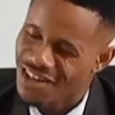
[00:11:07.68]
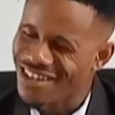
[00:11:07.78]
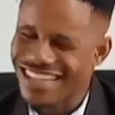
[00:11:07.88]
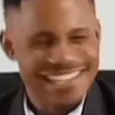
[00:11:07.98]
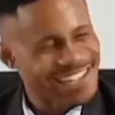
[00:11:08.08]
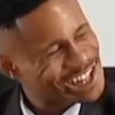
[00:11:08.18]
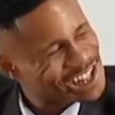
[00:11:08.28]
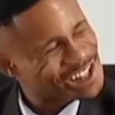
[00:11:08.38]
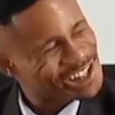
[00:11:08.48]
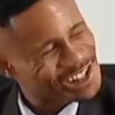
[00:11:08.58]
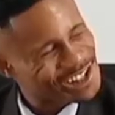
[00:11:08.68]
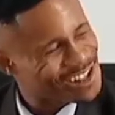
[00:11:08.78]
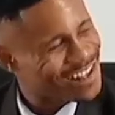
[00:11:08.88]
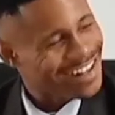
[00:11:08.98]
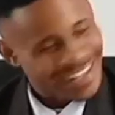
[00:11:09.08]
Yeah, they're like,
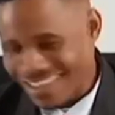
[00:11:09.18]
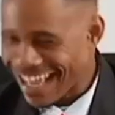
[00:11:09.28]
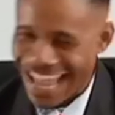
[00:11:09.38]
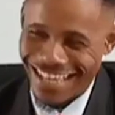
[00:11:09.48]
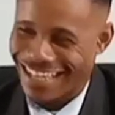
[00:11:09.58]
E. This